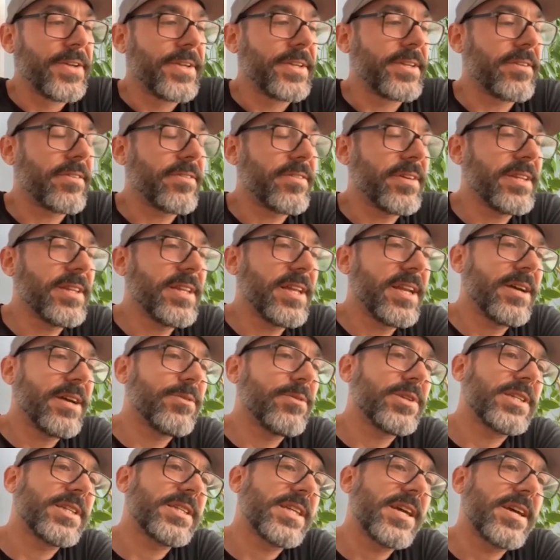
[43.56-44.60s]
The thing that I
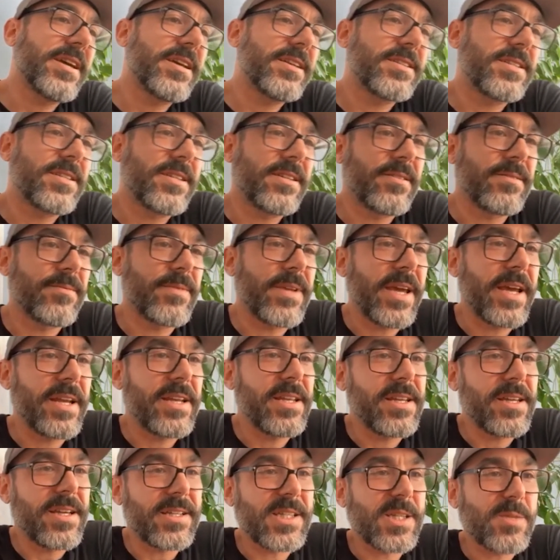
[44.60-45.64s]
would say to
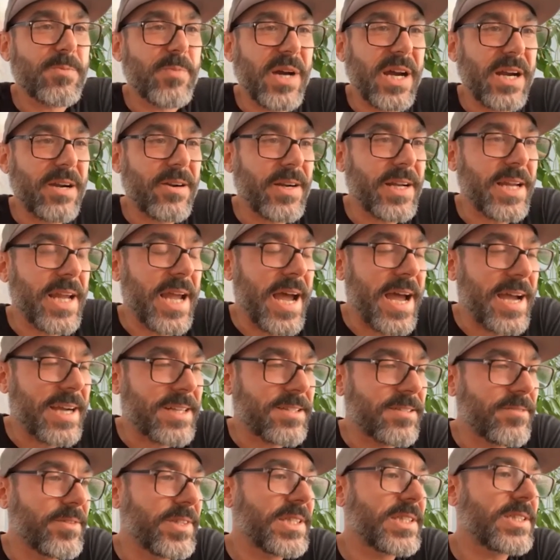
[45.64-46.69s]
any aspiring
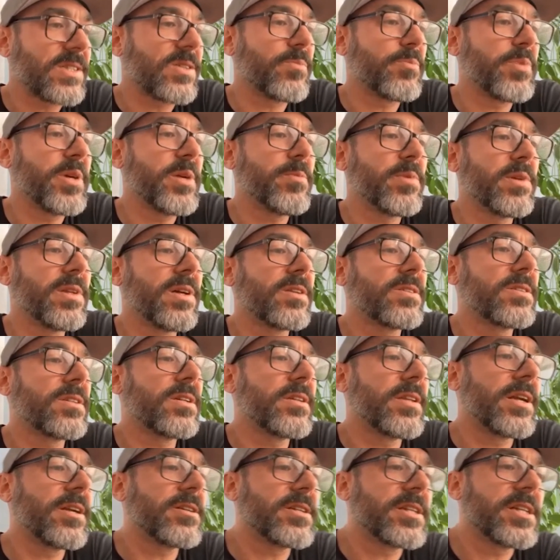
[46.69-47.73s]
activists or people out there
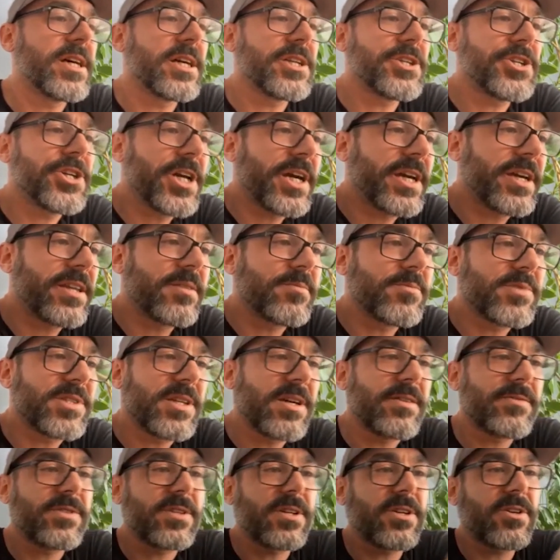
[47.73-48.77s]
that are gut checking
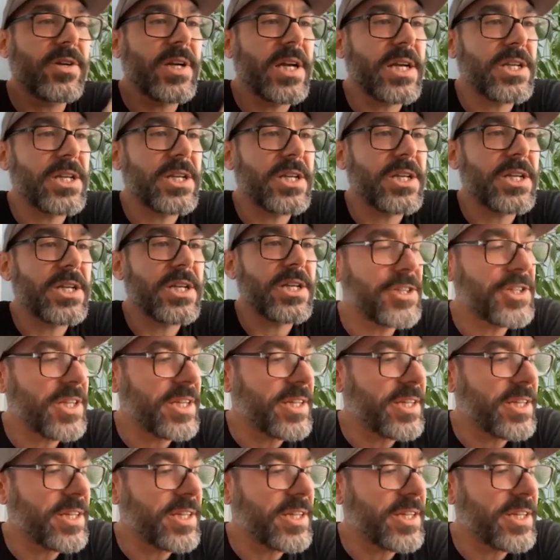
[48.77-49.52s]
themselves to create change